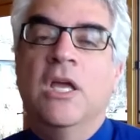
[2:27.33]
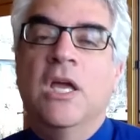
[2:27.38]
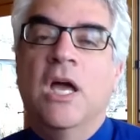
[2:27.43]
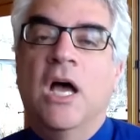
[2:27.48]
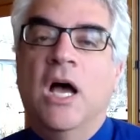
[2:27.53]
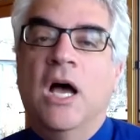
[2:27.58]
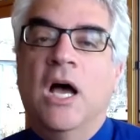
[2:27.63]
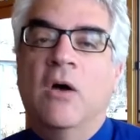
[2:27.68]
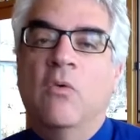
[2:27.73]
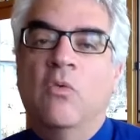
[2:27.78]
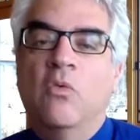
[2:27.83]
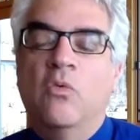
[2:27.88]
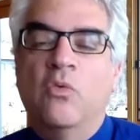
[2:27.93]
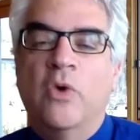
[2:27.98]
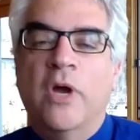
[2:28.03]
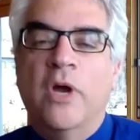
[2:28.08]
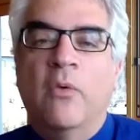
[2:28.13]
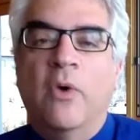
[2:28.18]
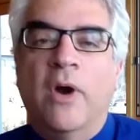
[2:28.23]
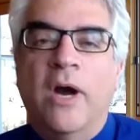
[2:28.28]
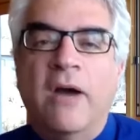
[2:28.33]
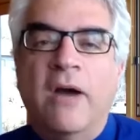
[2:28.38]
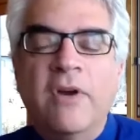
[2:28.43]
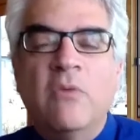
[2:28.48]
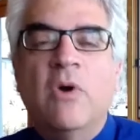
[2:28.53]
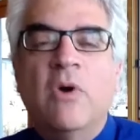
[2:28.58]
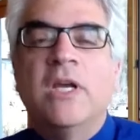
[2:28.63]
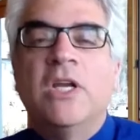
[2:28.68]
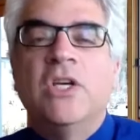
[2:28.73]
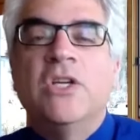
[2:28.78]
uh, where, where
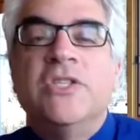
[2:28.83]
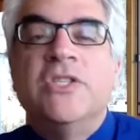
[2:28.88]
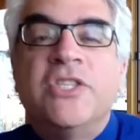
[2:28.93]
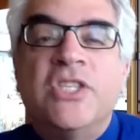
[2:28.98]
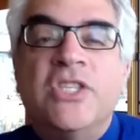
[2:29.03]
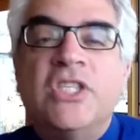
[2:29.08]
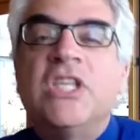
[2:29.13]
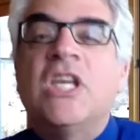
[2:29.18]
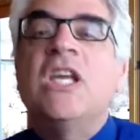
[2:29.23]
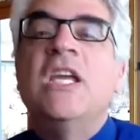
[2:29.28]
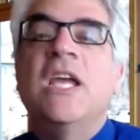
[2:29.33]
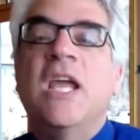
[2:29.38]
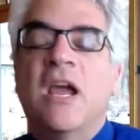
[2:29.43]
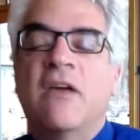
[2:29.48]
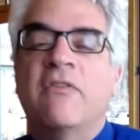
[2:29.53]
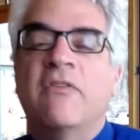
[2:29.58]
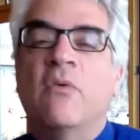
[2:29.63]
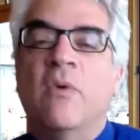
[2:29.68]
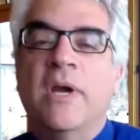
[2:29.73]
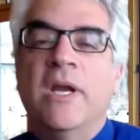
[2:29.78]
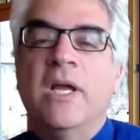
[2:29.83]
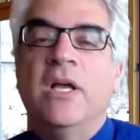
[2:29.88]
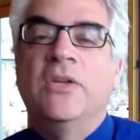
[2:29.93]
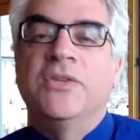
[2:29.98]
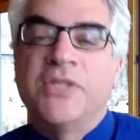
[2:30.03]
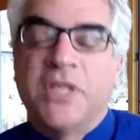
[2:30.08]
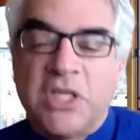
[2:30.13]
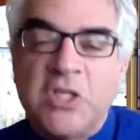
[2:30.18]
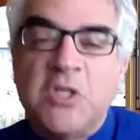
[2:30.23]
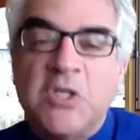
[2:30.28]
everyone could see everyone else
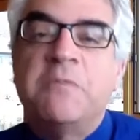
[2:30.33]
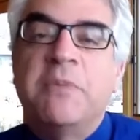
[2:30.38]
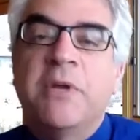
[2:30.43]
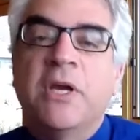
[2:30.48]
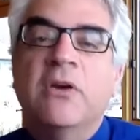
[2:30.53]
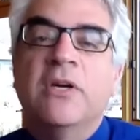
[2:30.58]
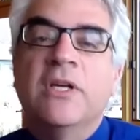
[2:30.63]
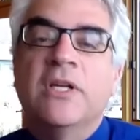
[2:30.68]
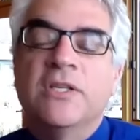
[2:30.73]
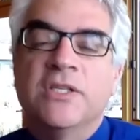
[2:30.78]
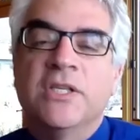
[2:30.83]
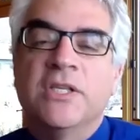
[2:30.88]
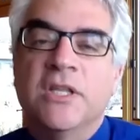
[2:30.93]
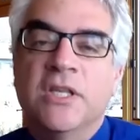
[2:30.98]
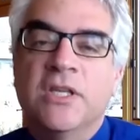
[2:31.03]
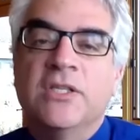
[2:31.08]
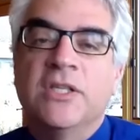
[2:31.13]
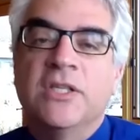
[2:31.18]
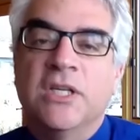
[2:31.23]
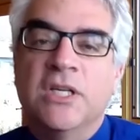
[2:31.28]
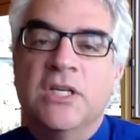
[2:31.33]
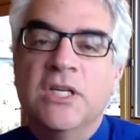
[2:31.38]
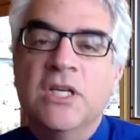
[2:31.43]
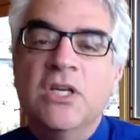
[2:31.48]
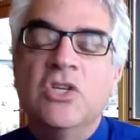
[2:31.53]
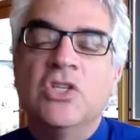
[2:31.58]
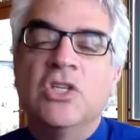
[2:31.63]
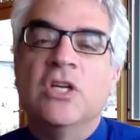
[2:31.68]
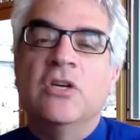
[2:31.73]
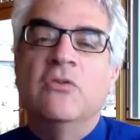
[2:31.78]
experiencing this
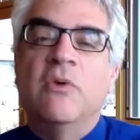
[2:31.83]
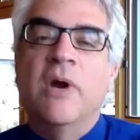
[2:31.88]
condition.